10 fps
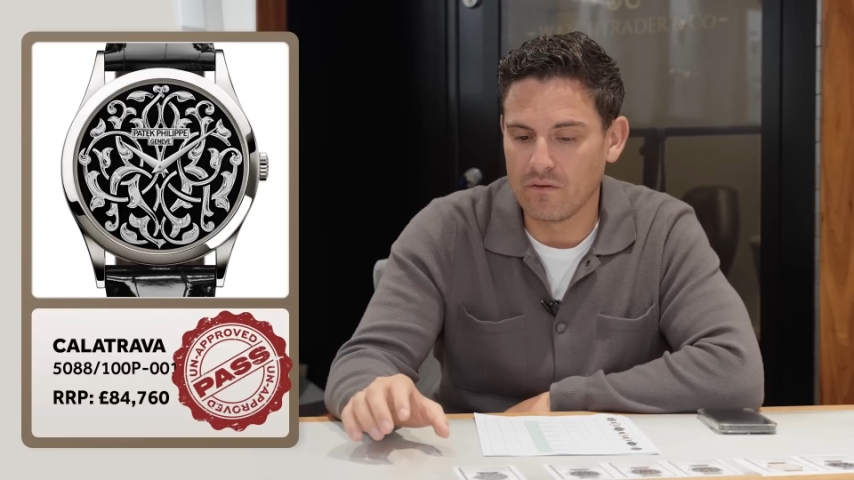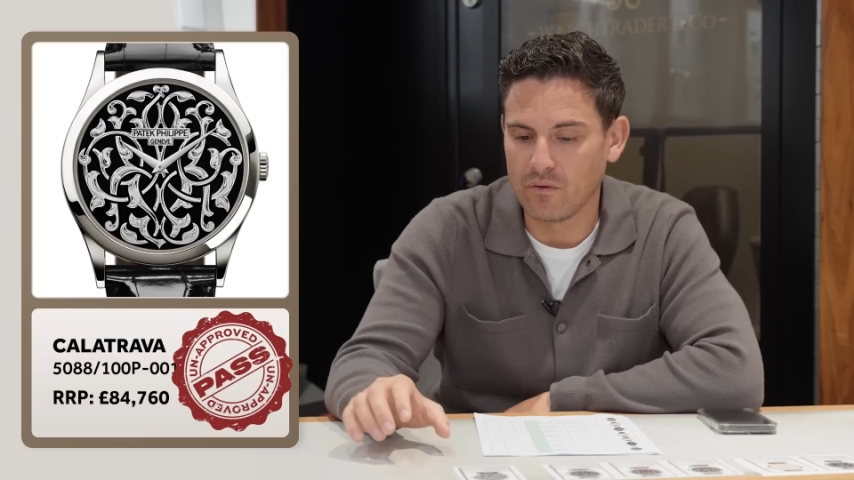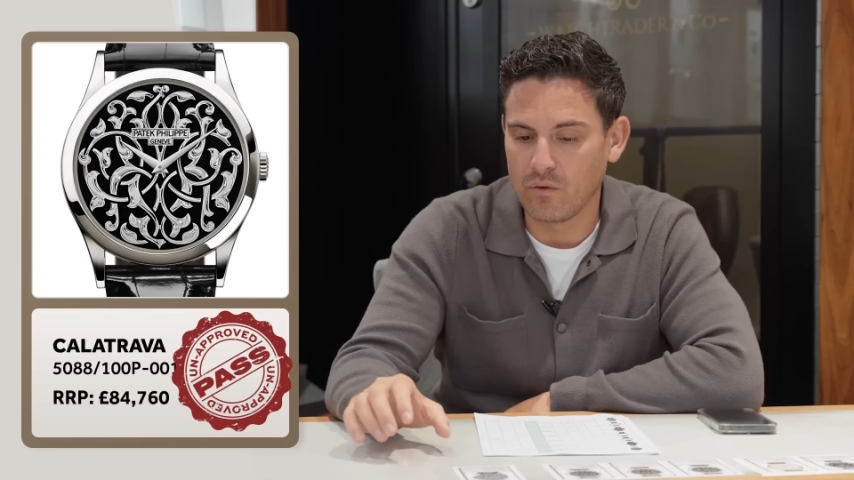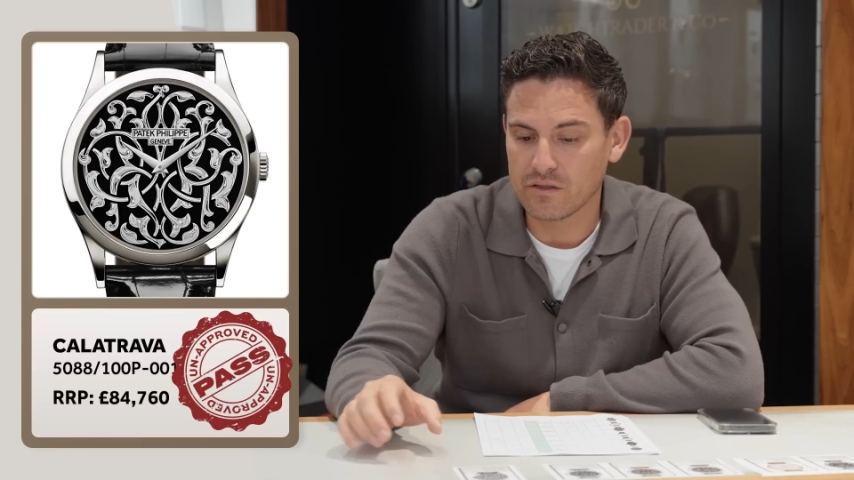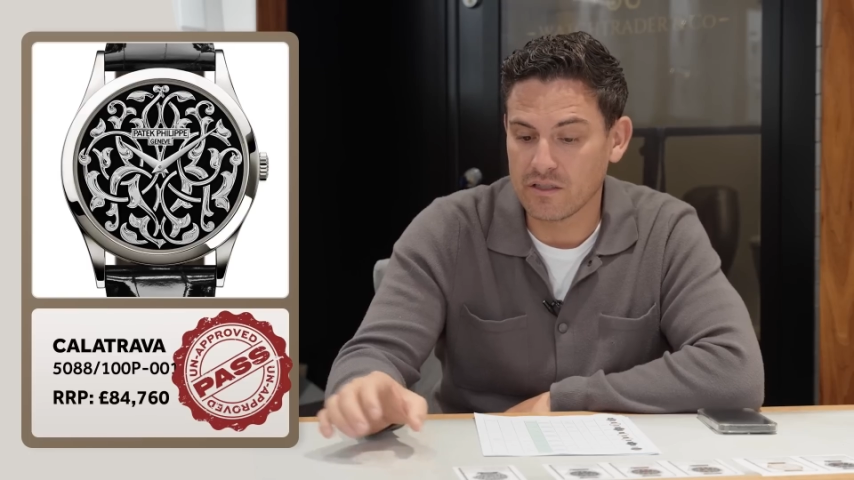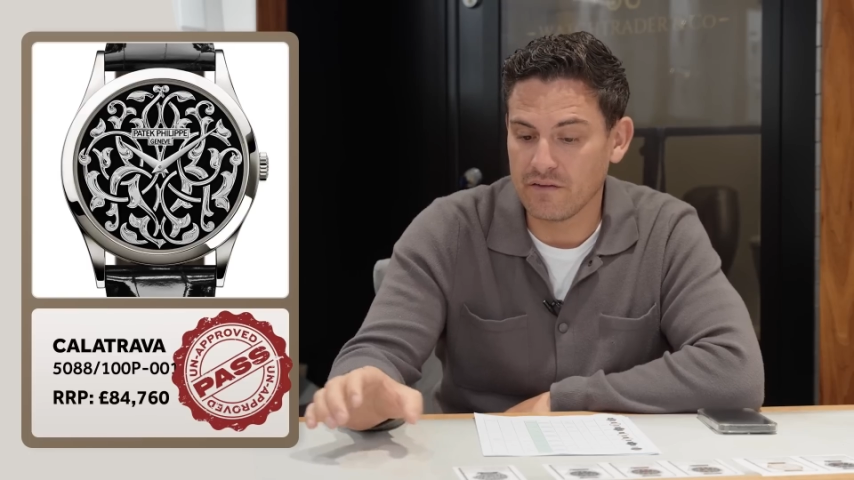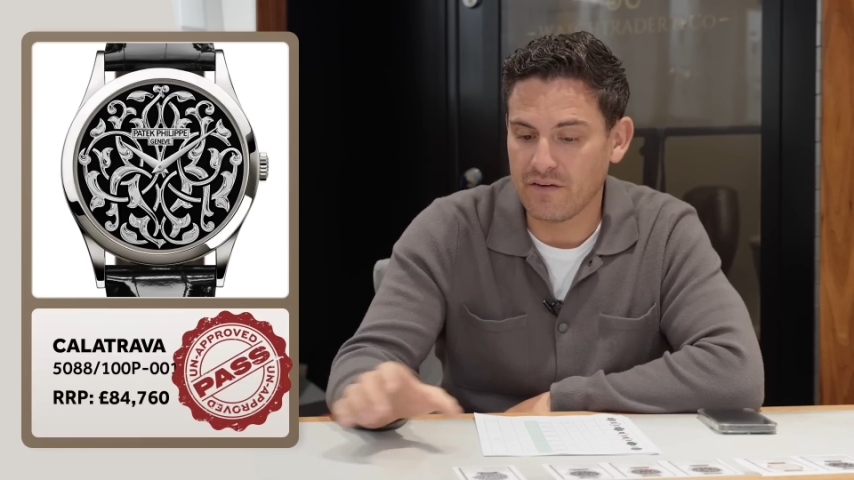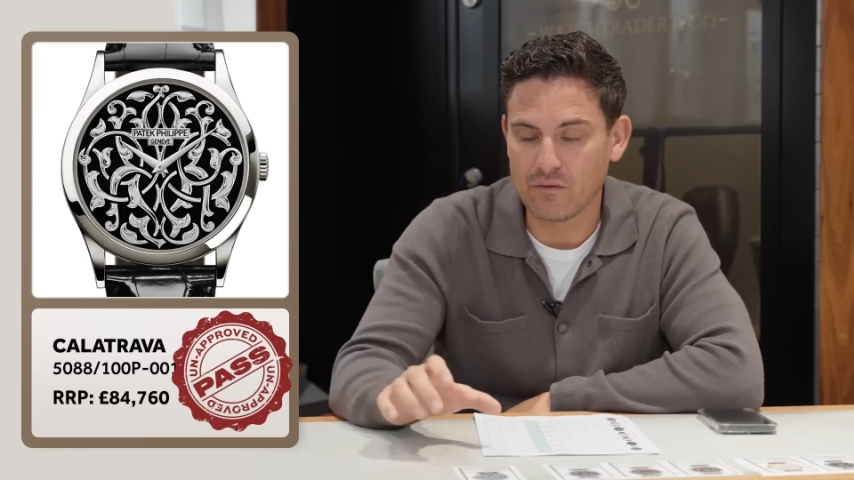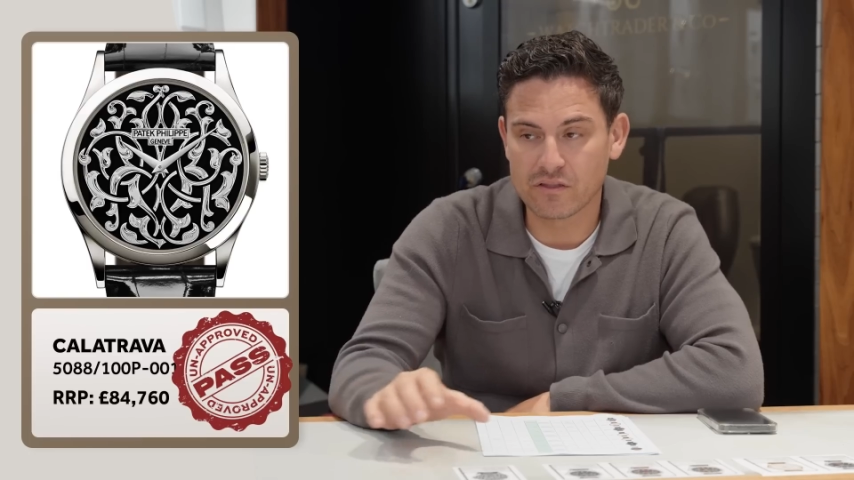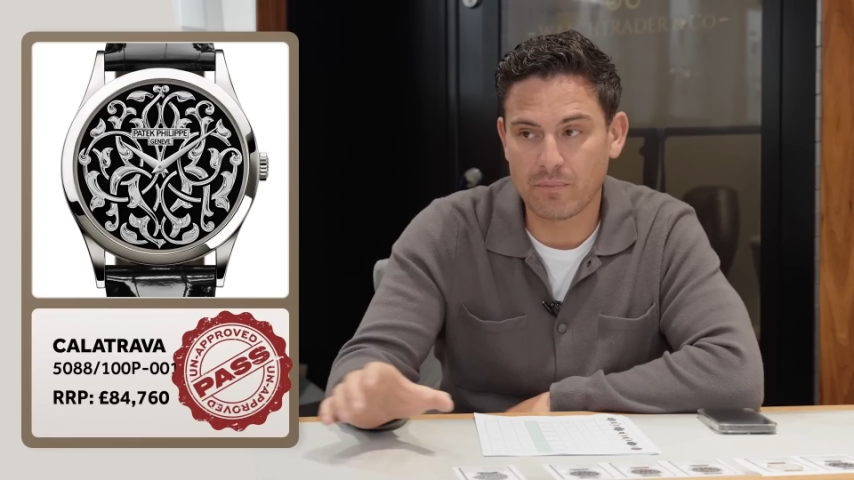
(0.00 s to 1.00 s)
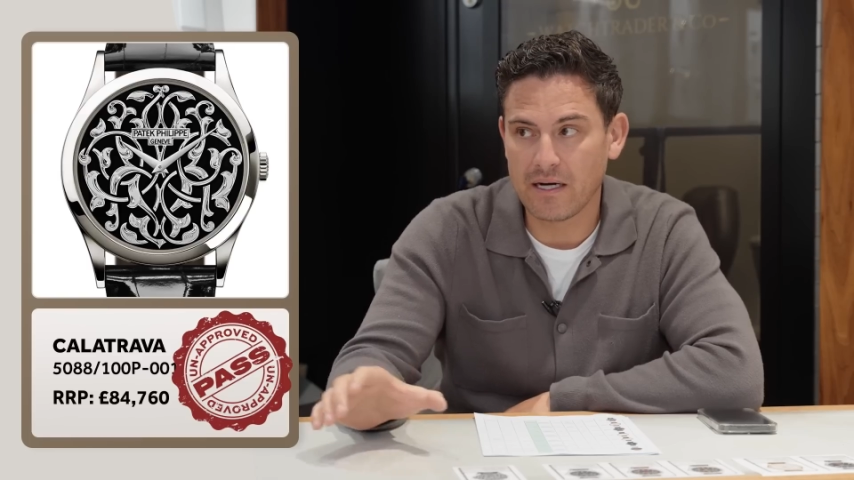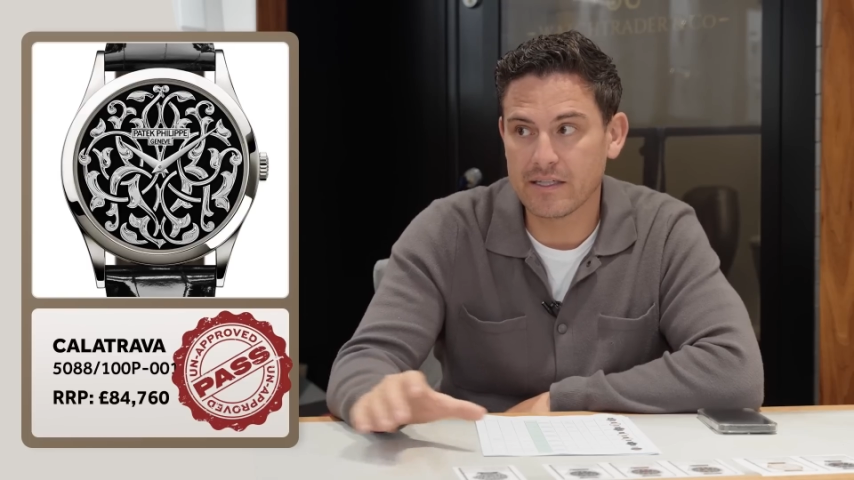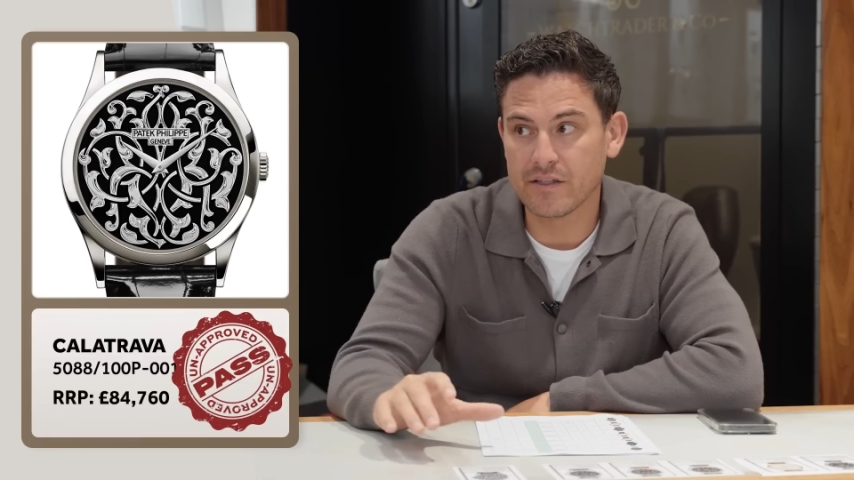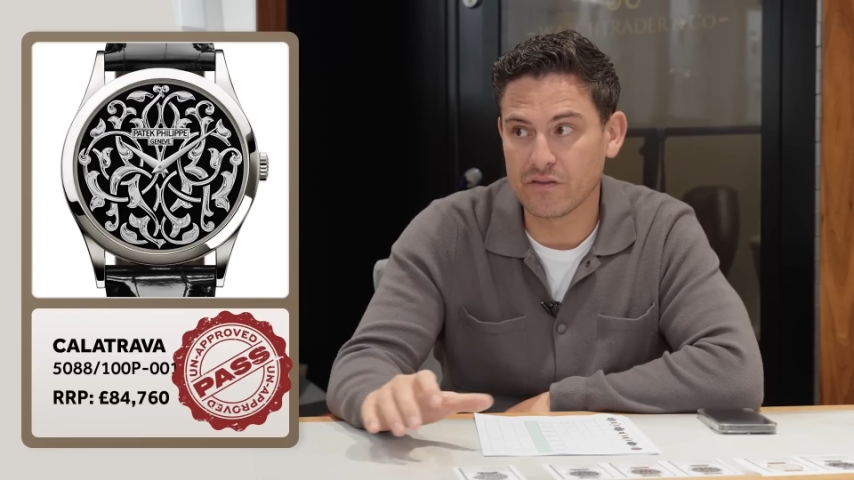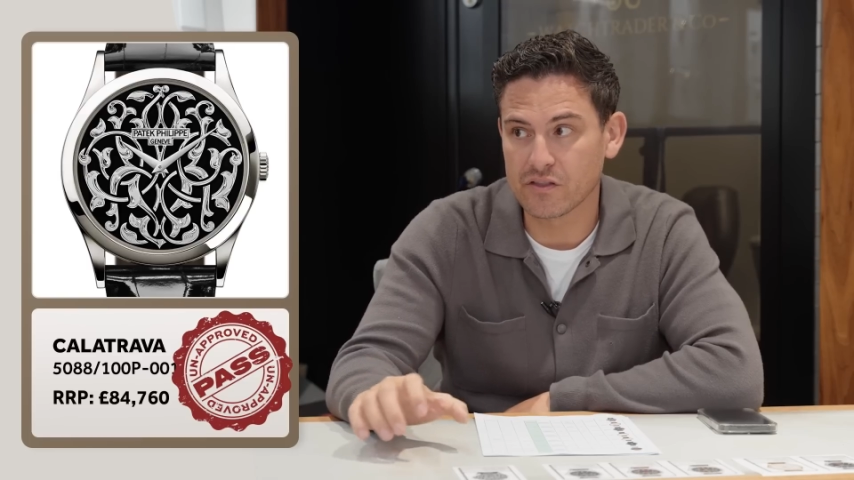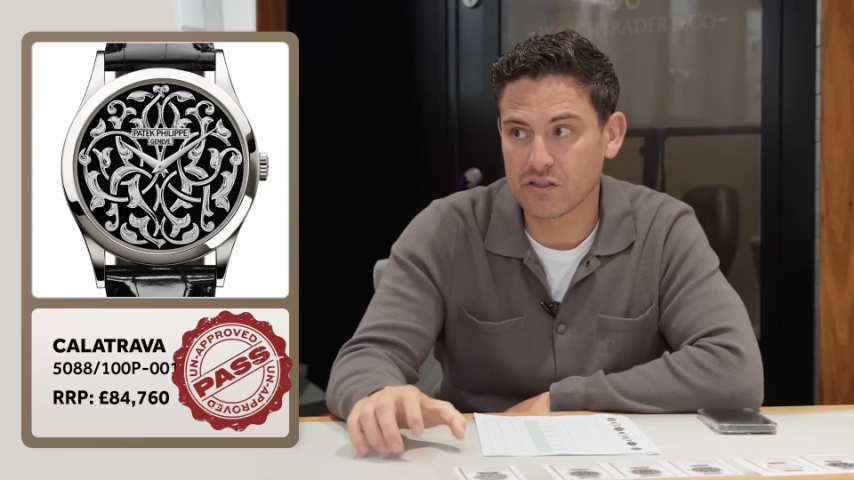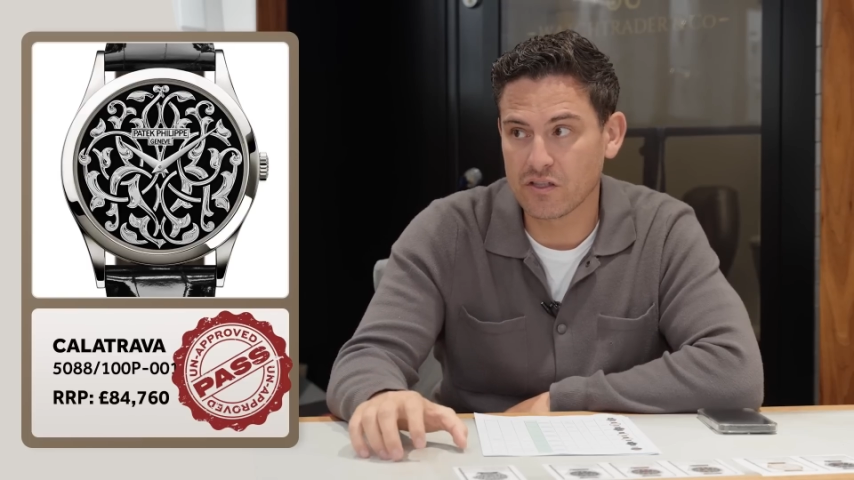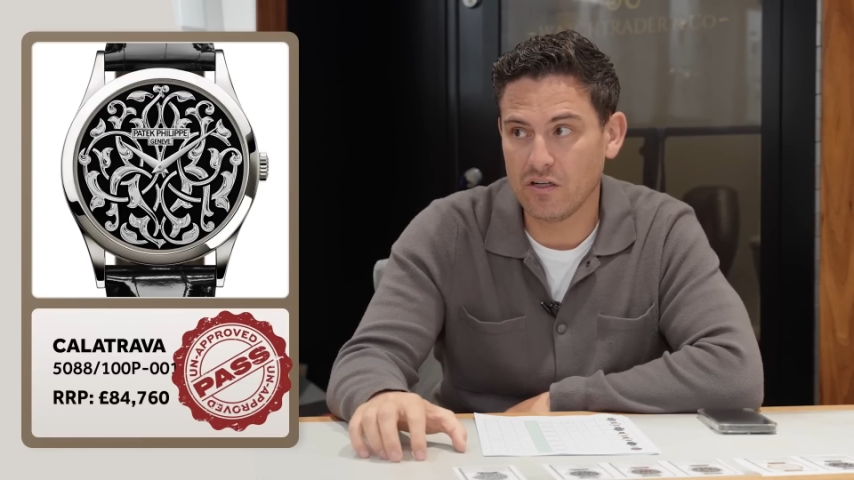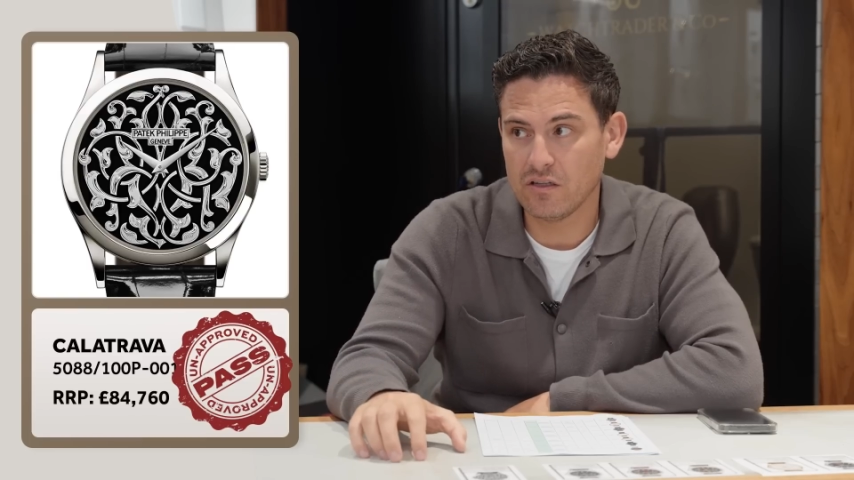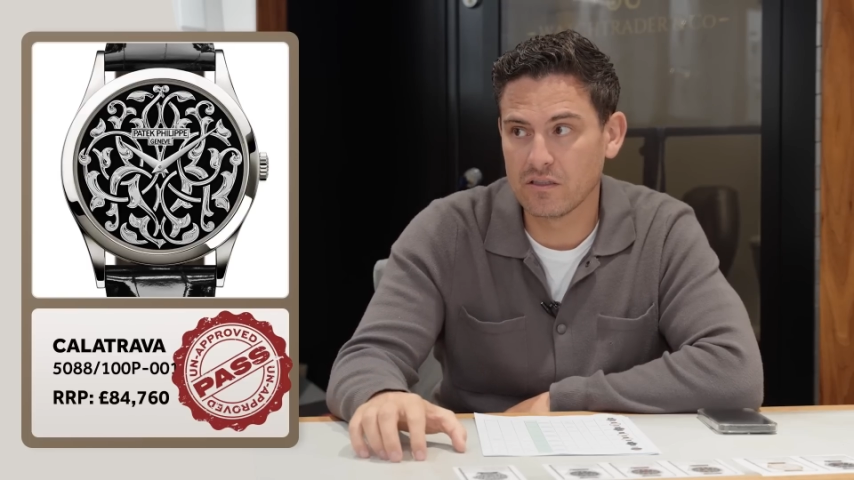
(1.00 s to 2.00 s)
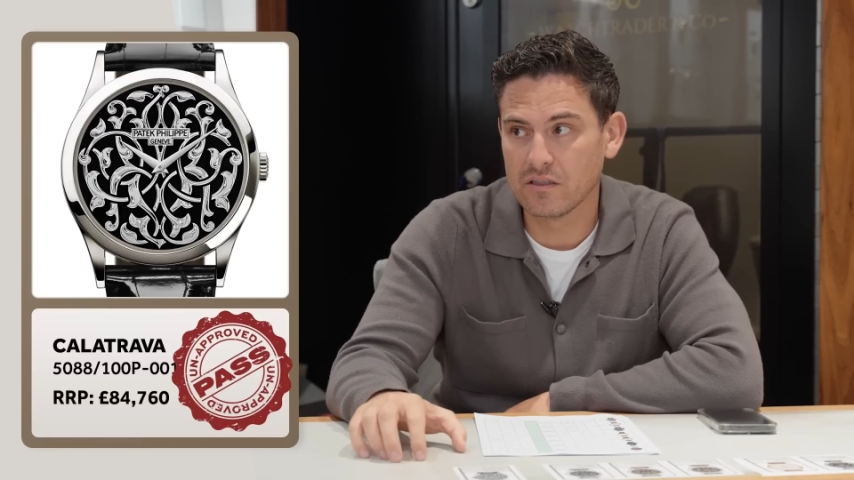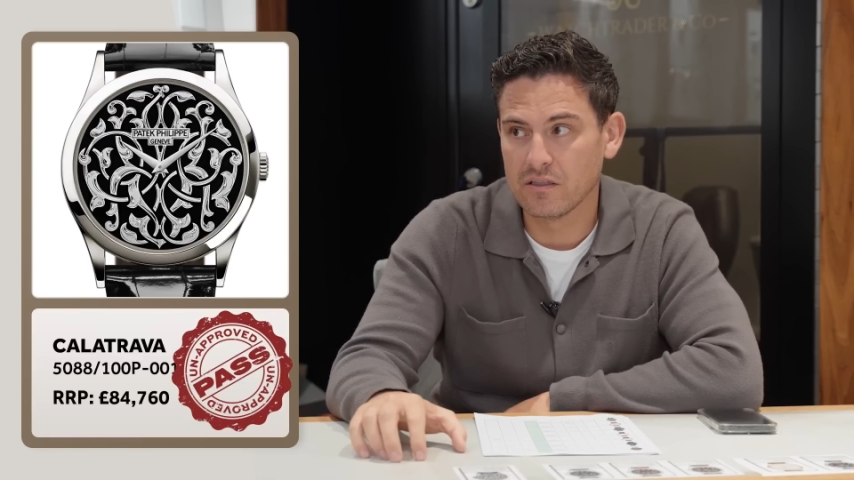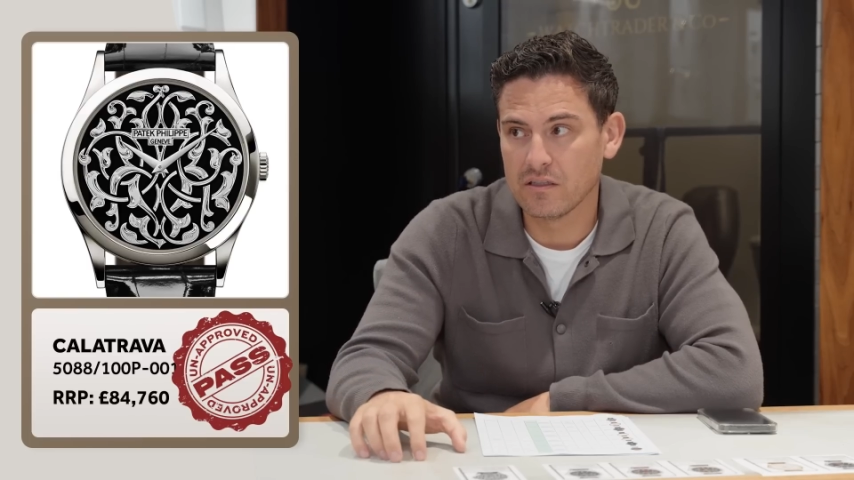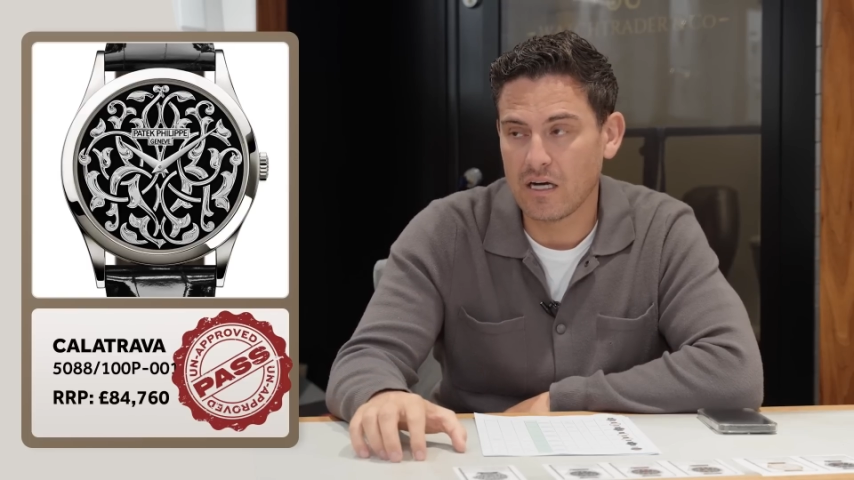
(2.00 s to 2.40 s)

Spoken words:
of a watch. If I was buying it for stock,